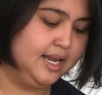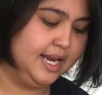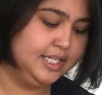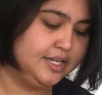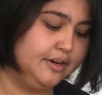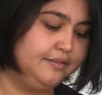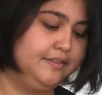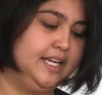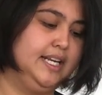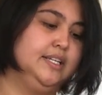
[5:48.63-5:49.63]
enteral
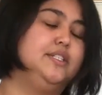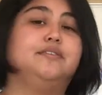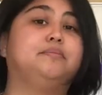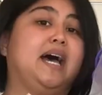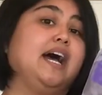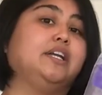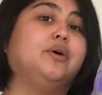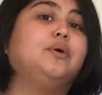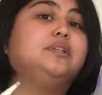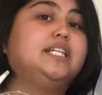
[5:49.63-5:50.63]
feeding tube bag.
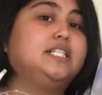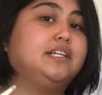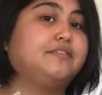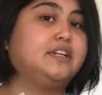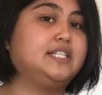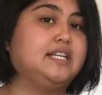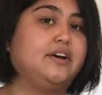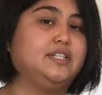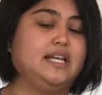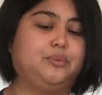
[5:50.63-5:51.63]
The only difference
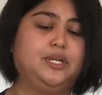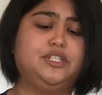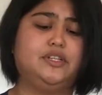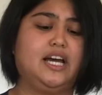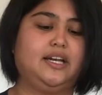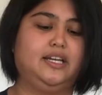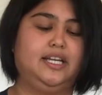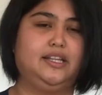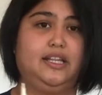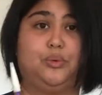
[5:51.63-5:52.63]
now is that we do not
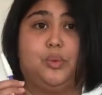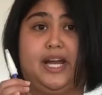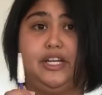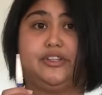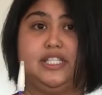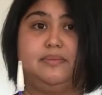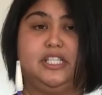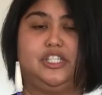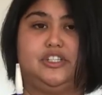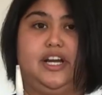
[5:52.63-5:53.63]
need the white
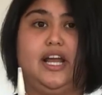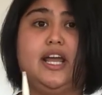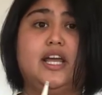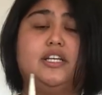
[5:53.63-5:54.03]
Christmas tree.